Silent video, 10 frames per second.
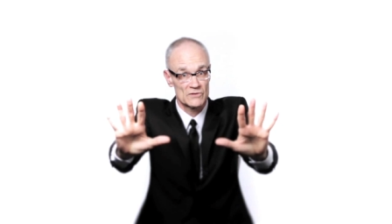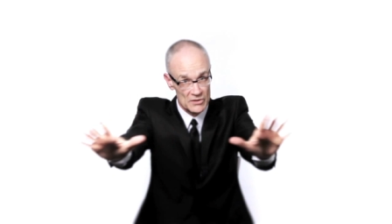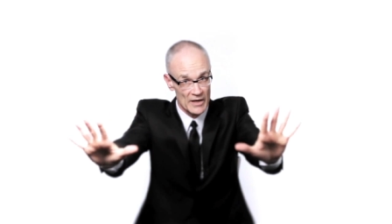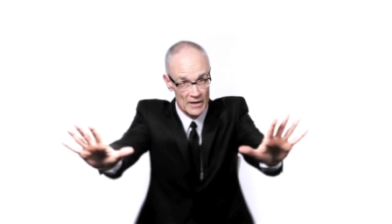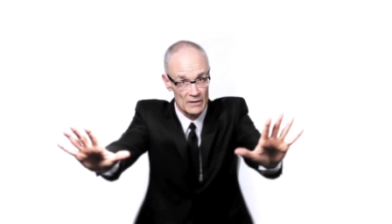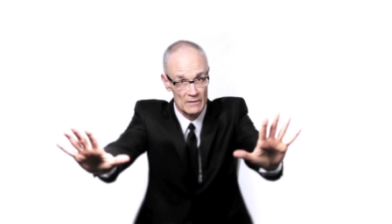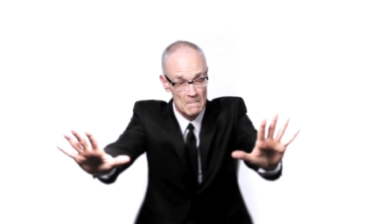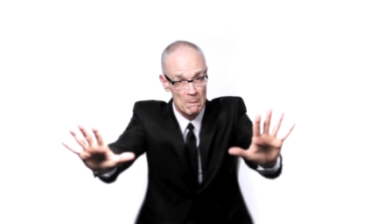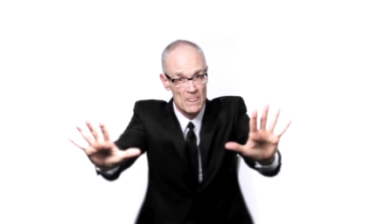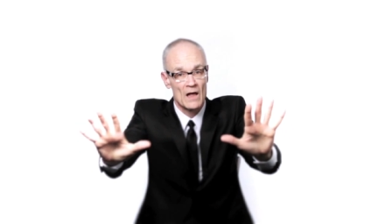Just kidding.
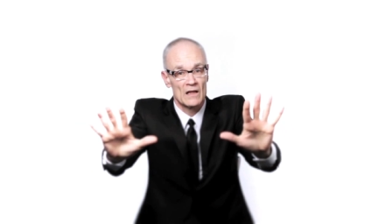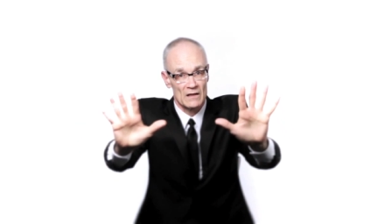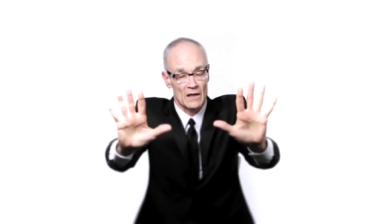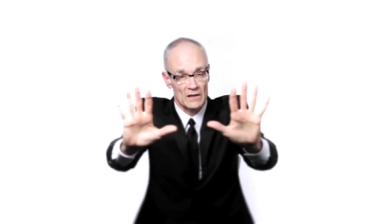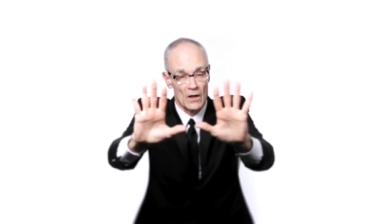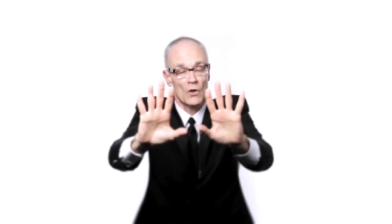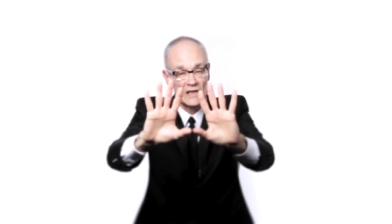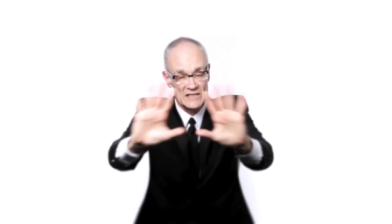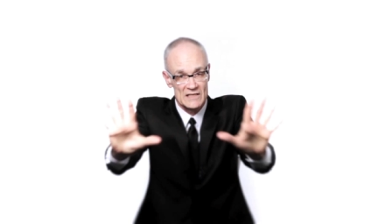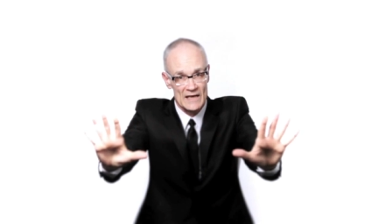
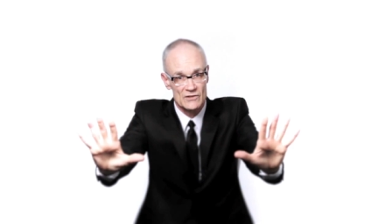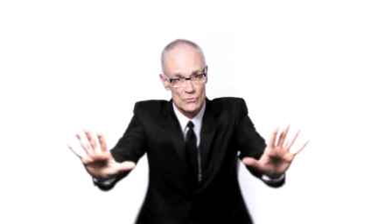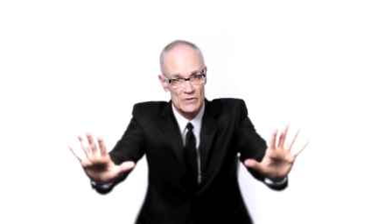Let's not